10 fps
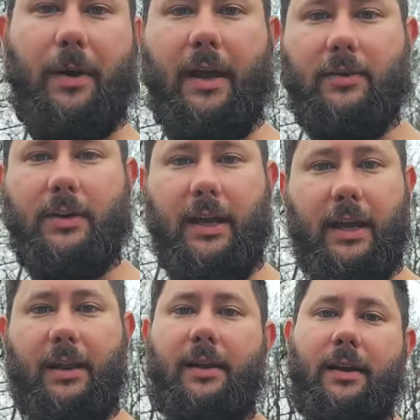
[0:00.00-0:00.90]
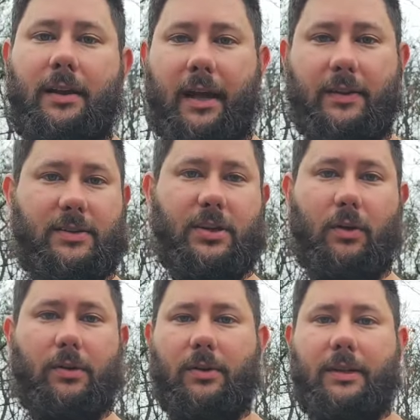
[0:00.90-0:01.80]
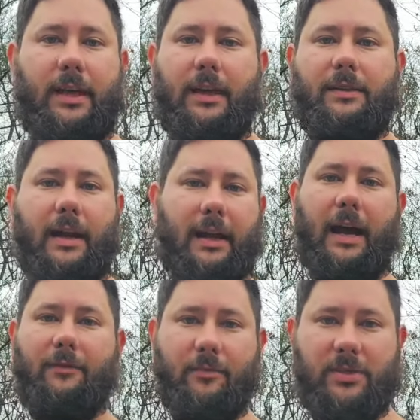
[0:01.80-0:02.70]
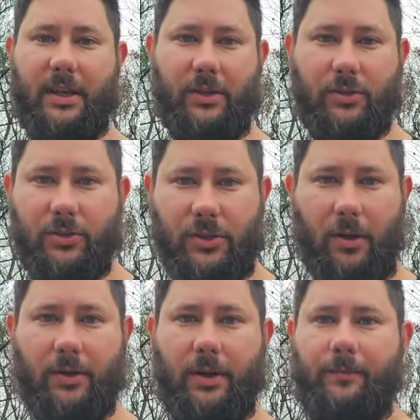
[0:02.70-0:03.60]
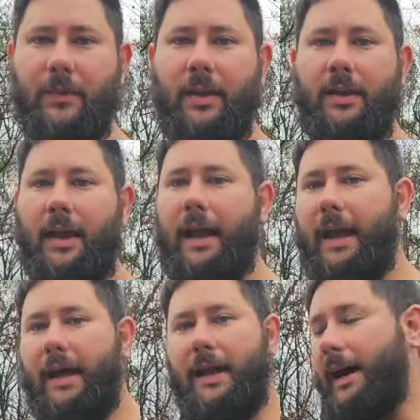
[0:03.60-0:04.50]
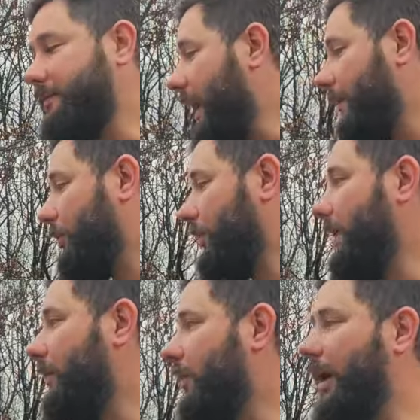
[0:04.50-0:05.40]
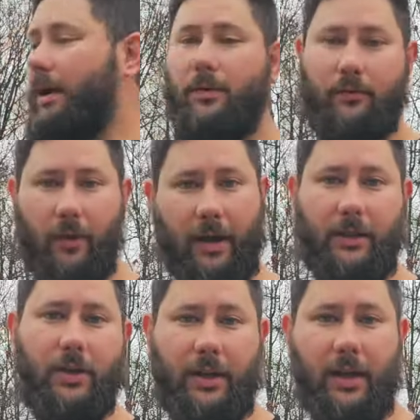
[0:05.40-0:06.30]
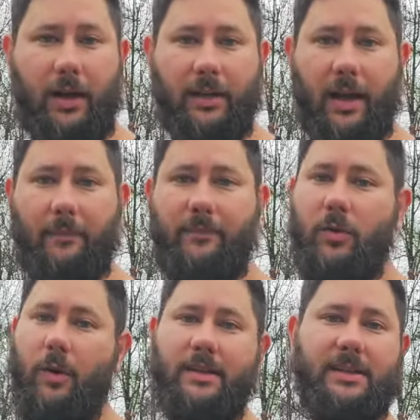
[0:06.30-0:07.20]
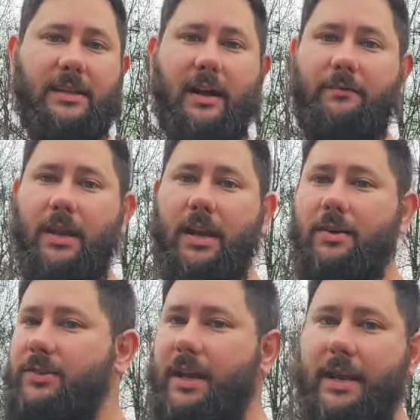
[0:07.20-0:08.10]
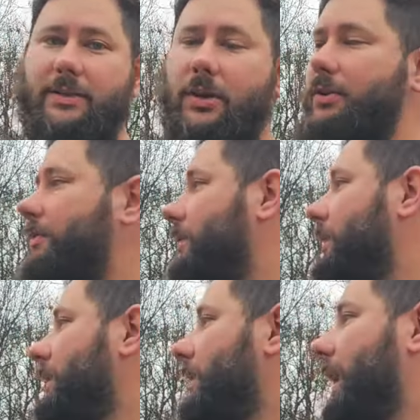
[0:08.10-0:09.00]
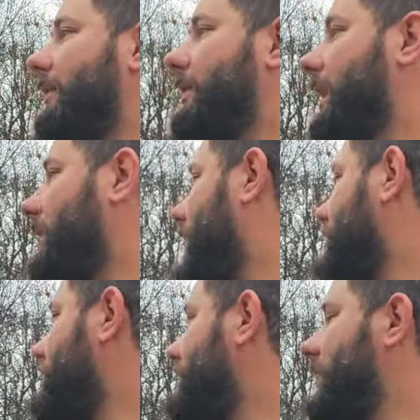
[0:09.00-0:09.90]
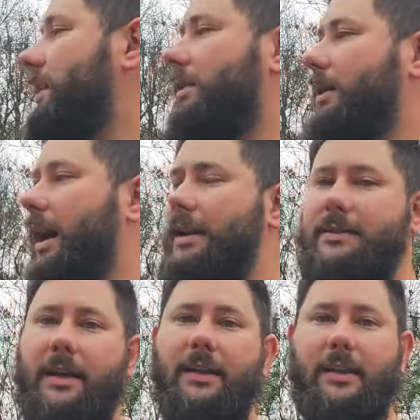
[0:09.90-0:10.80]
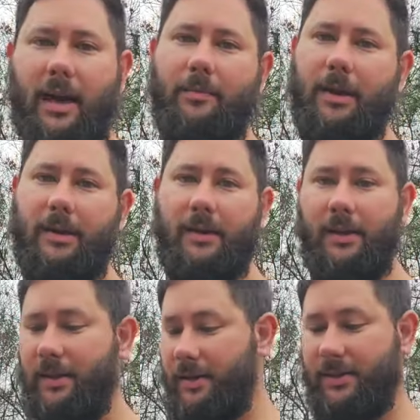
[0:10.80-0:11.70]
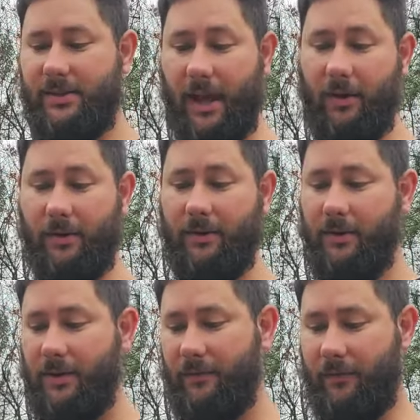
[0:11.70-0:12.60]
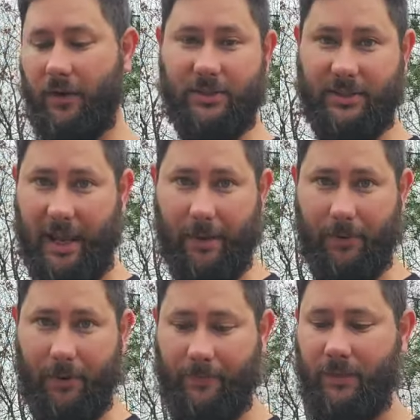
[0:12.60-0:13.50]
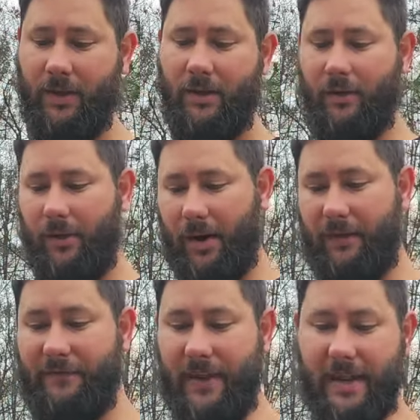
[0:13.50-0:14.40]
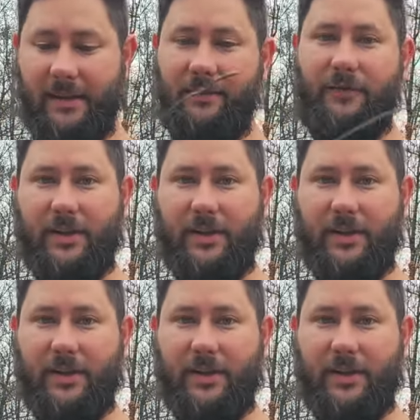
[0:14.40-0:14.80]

panel kit and the solar kit that I got from Signature Solar, and I've got to pull that wire before I can hook it all up. You want to see that video? Stay tuned. I've got a lot of new video content coming. So, first step, we're going to feed the